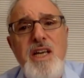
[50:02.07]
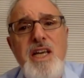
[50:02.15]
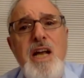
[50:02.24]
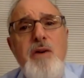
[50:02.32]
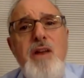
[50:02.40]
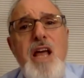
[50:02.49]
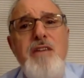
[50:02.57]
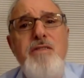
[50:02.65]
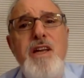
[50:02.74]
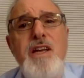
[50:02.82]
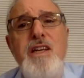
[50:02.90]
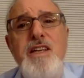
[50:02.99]
And I would have
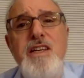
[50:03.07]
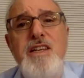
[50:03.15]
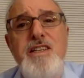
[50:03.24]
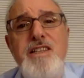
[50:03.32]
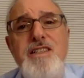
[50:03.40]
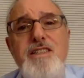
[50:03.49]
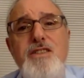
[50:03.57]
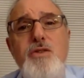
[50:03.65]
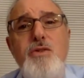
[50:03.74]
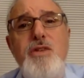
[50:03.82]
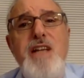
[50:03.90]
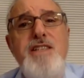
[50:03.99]
a
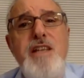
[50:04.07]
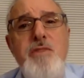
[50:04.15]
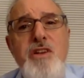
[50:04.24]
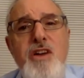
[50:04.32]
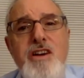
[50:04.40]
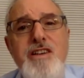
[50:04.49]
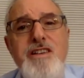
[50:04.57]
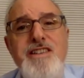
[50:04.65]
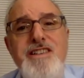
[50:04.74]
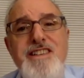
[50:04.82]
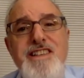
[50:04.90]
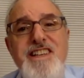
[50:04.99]
two day seminar.
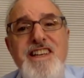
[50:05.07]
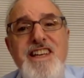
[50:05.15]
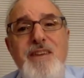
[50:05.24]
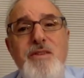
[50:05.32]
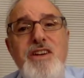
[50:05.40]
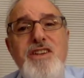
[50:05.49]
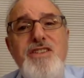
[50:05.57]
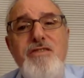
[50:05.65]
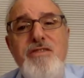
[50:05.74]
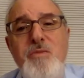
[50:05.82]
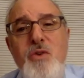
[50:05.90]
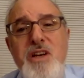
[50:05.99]
And we're going to sit
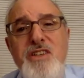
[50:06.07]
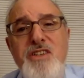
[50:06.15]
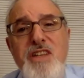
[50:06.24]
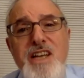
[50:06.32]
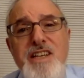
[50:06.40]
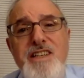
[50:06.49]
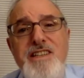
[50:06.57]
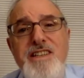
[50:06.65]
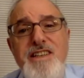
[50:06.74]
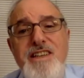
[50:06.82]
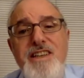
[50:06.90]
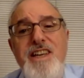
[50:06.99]
from morning till night
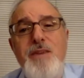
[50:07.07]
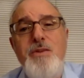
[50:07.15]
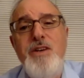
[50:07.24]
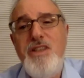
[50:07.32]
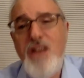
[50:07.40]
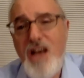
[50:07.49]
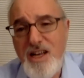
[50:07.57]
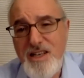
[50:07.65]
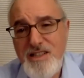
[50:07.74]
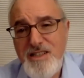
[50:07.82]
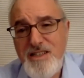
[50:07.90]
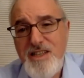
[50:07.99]
and we're going to talk.
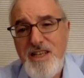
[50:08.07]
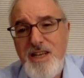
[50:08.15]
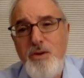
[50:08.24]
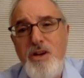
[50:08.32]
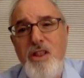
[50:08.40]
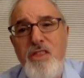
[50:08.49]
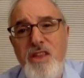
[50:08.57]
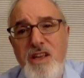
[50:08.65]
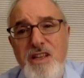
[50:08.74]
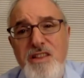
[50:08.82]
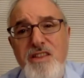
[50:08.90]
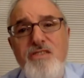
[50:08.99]
And we're going to think
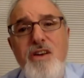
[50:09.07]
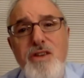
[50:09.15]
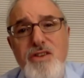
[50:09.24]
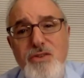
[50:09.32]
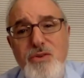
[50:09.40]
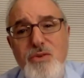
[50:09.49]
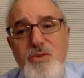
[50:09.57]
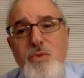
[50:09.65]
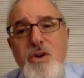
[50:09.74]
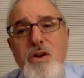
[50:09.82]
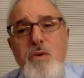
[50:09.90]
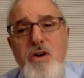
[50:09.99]
this is our issue.
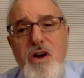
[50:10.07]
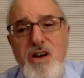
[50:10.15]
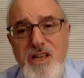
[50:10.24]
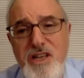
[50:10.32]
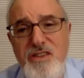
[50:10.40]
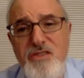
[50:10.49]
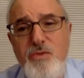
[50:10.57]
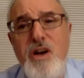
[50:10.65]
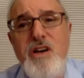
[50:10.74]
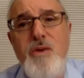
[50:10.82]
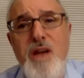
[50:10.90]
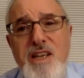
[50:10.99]
Where, where are our kids? Where are
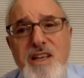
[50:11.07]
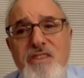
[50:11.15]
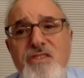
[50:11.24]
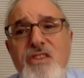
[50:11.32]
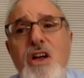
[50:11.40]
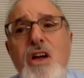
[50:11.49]
our grandkids?